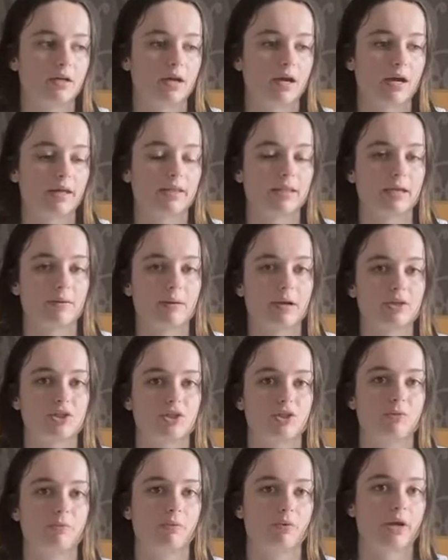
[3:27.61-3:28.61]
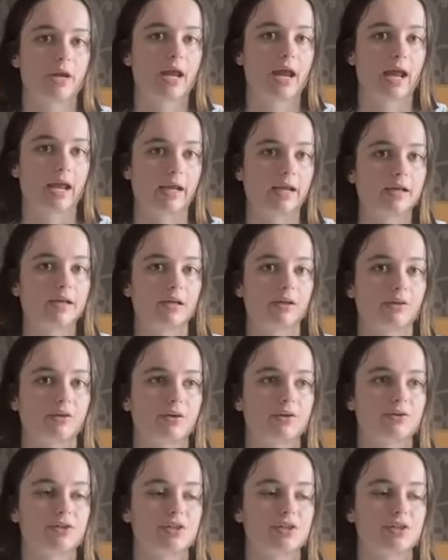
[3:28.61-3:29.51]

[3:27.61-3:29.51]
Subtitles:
I think, about 2.8 kilos.